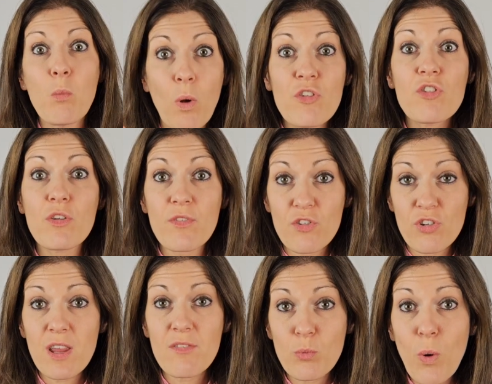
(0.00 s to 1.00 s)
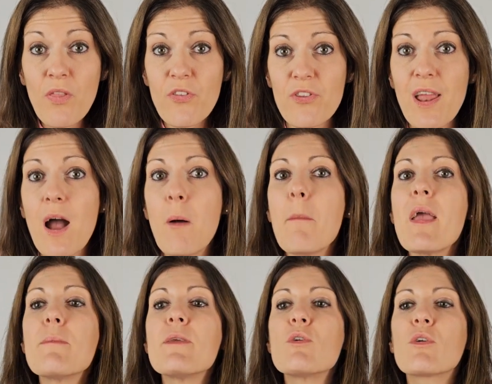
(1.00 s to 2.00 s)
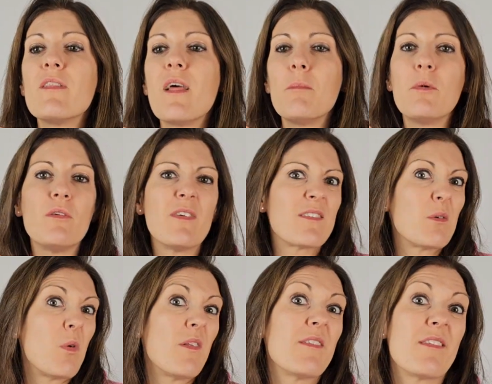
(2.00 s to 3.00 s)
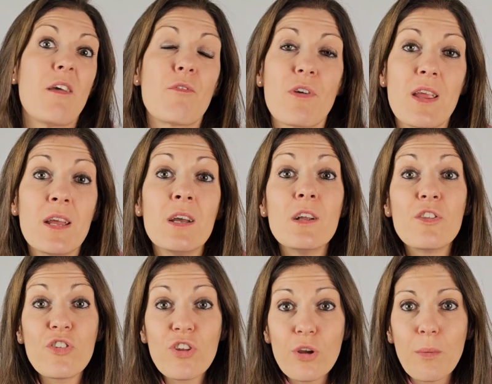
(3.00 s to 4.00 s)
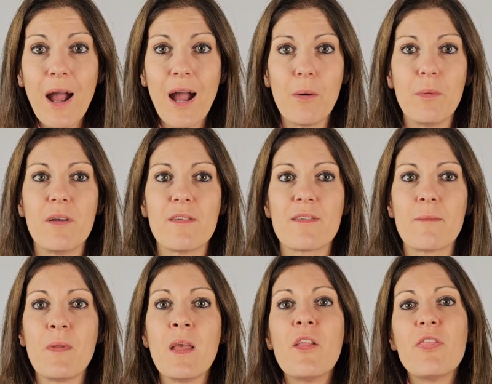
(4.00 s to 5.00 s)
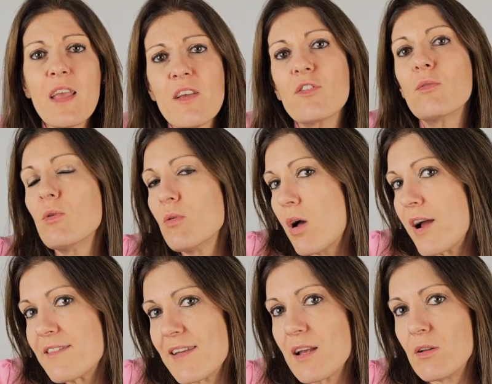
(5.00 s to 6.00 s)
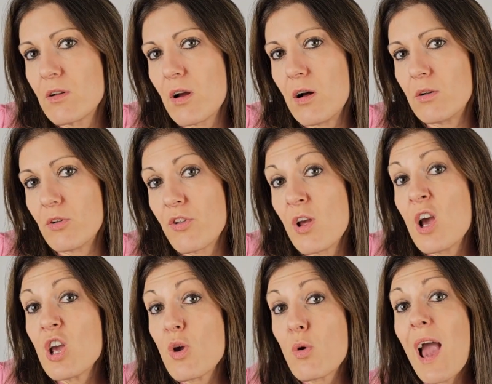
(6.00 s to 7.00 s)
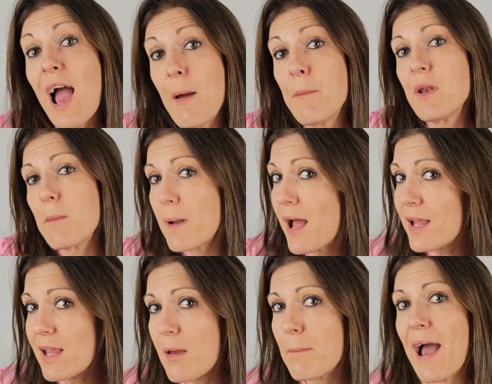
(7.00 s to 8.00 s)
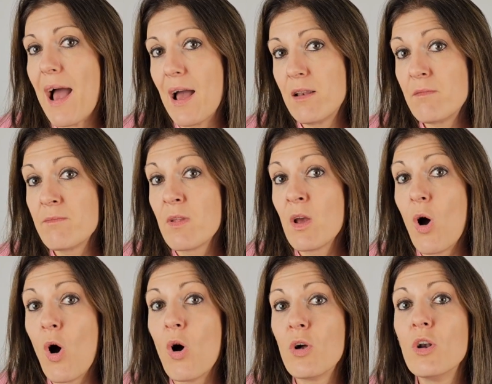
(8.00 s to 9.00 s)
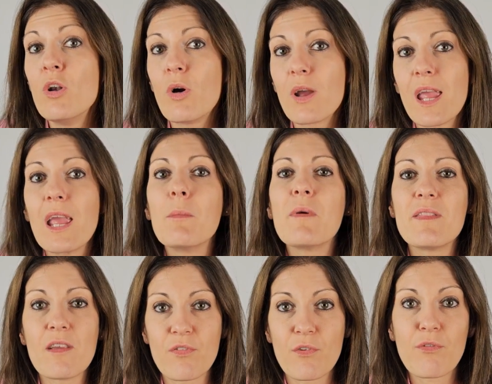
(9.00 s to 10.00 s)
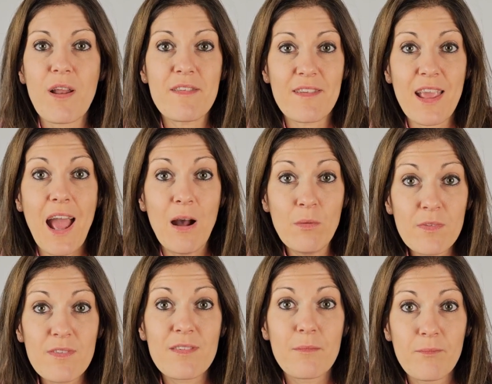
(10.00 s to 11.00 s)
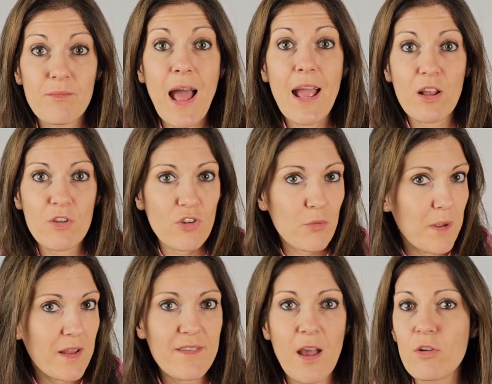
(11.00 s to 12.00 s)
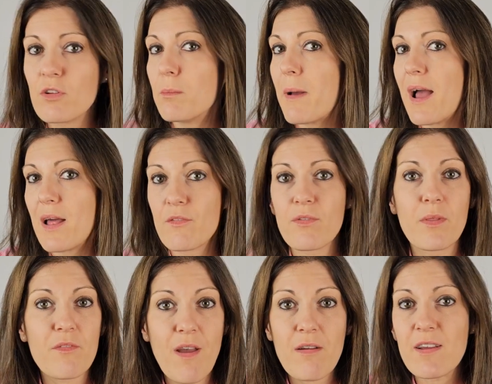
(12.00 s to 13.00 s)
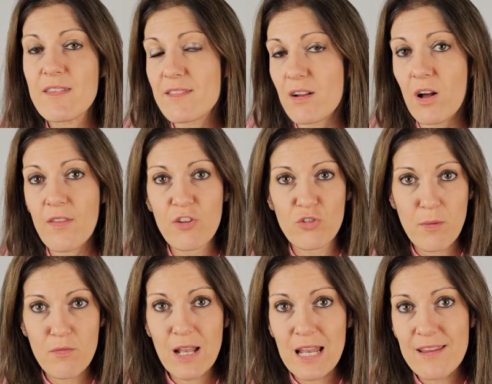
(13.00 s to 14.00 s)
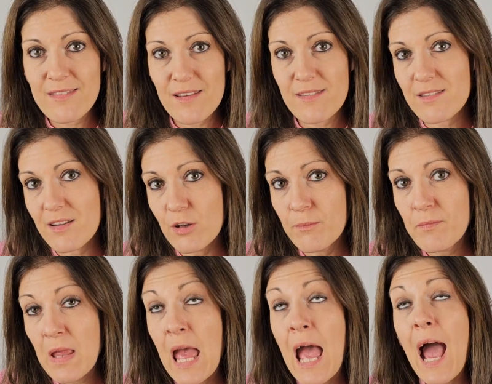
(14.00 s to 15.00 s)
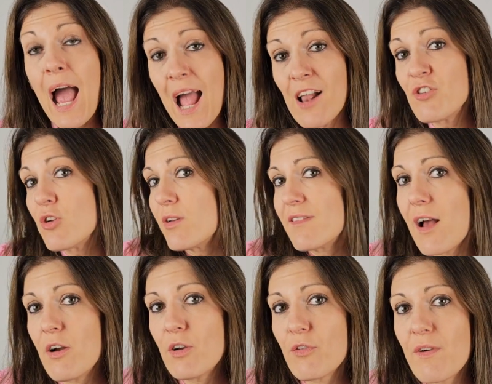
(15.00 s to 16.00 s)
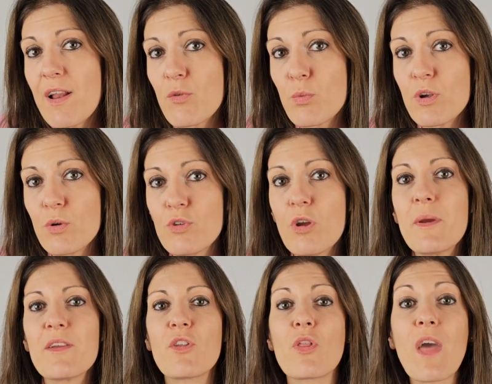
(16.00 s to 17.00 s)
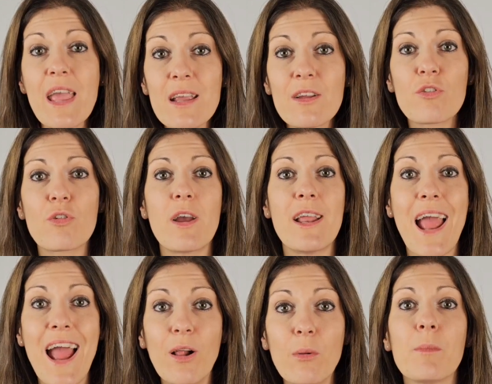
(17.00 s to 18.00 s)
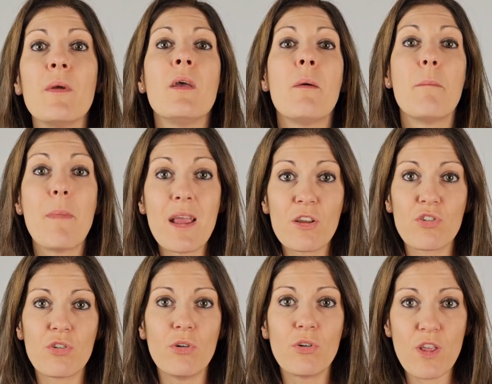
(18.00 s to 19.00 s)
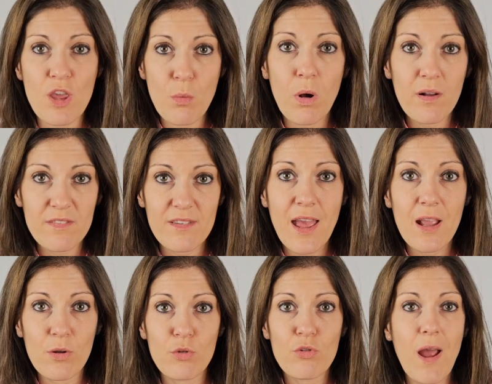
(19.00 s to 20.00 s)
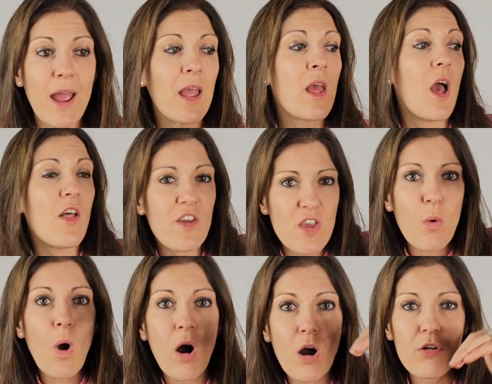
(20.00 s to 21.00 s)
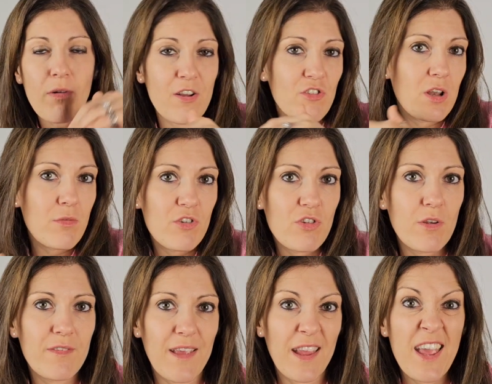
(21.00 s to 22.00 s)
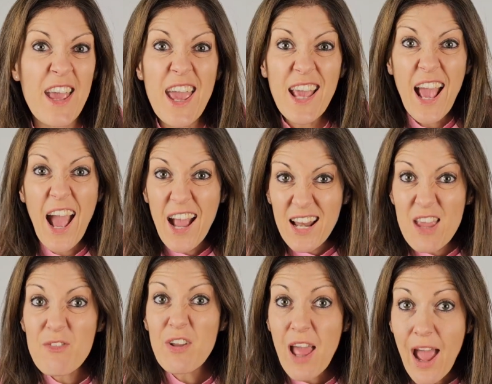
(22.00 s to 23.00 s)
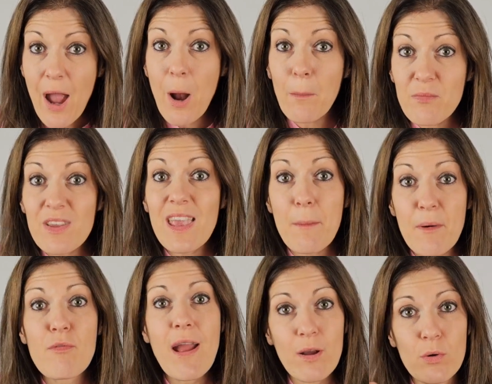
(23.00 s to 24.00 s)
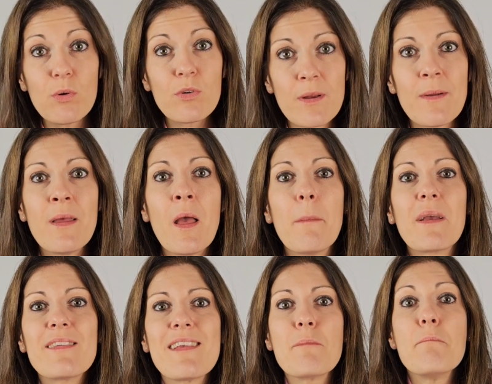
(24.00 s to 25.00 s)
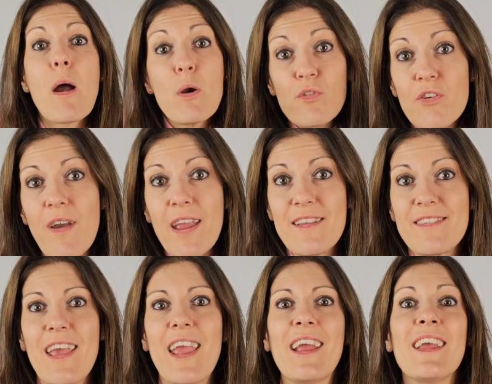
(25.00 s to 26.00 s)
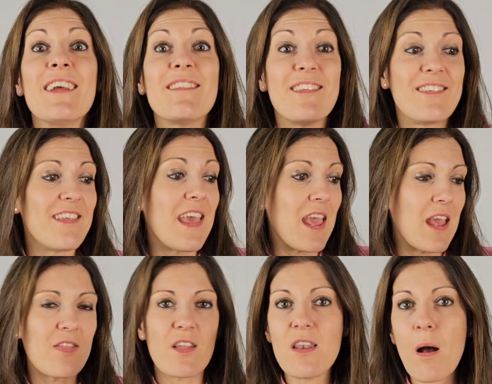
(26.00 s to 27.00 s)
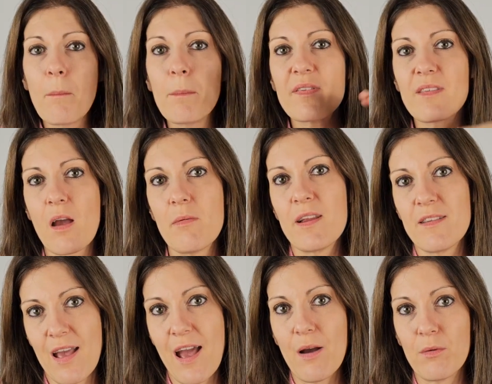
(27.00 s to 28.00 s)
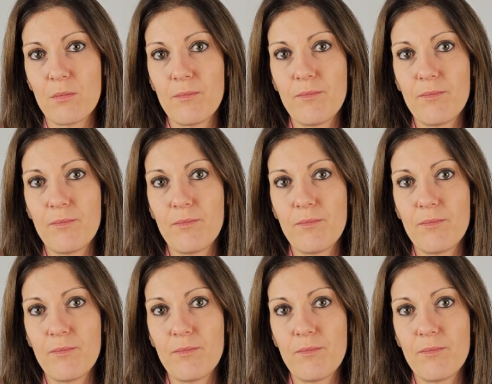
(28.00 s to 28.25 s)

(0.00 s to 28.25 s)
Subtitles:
once you've achieved once an hour, maybe you can then move it to once every 2 hours. These are all ideal goals. You can put a blanket ban on logging in with different friends' accounts. That can just be a total ban from the very start. That should be really easy to do. And you can tell your friends what you're doing so they can try and help make sure that you are staying on track and that you are gradually reducing. It can even help to keep a record because it's motivating to see the numbers going down.